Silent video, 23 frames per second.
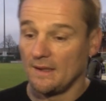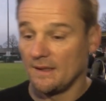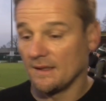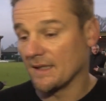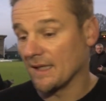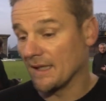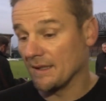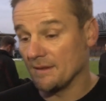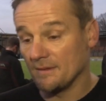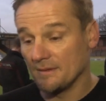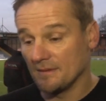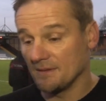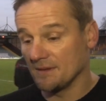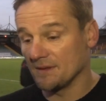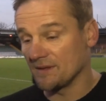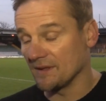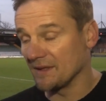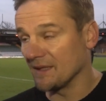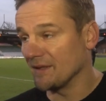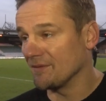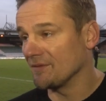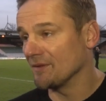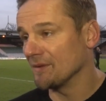Again, it's
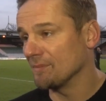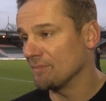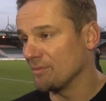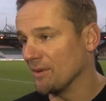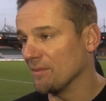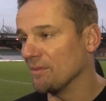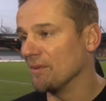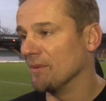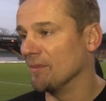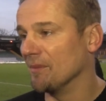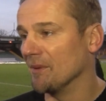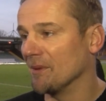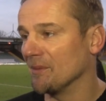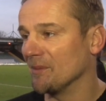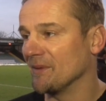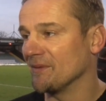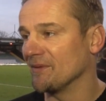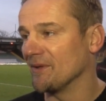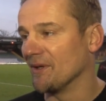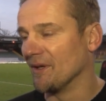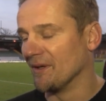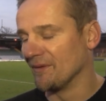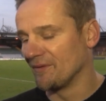another problem that
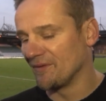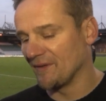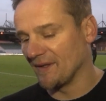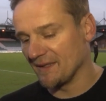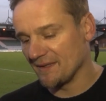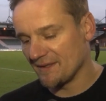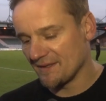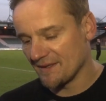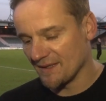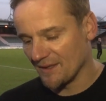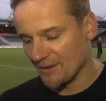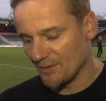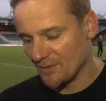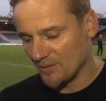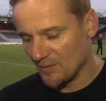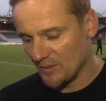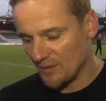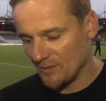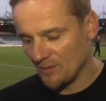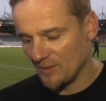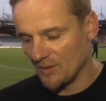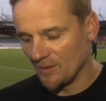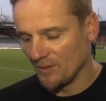we've got to face, so
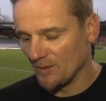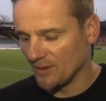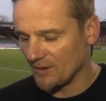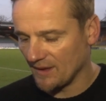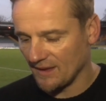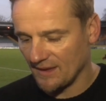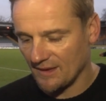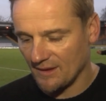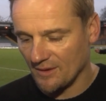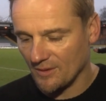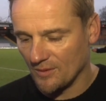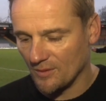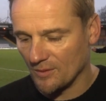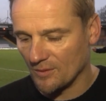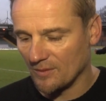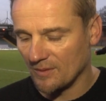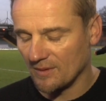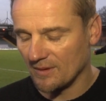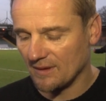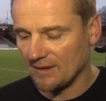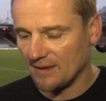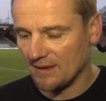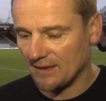we'll look at it
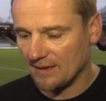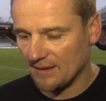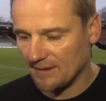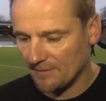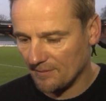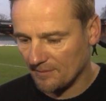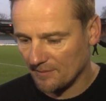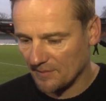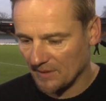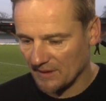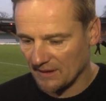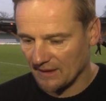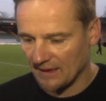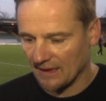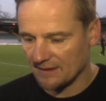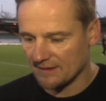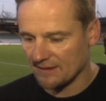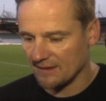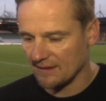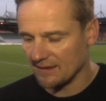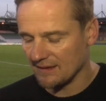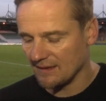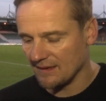all. But
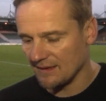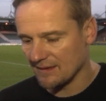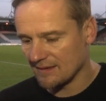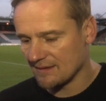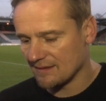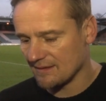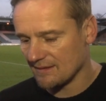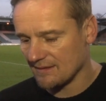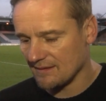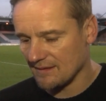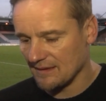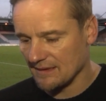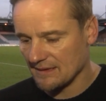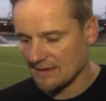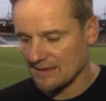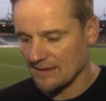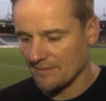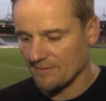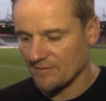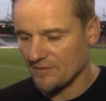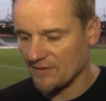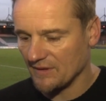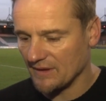yes, it's
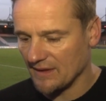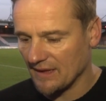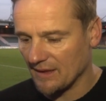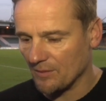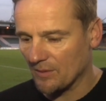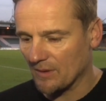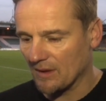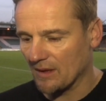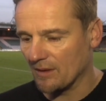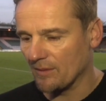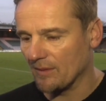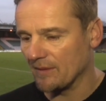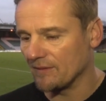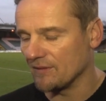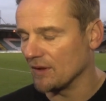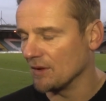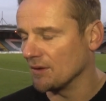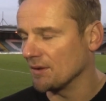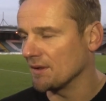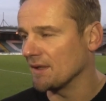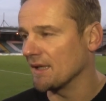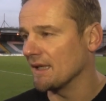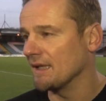something now we're going to have to
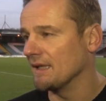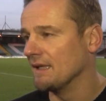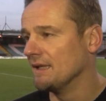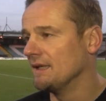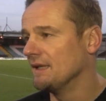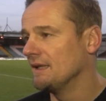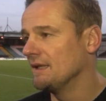look at.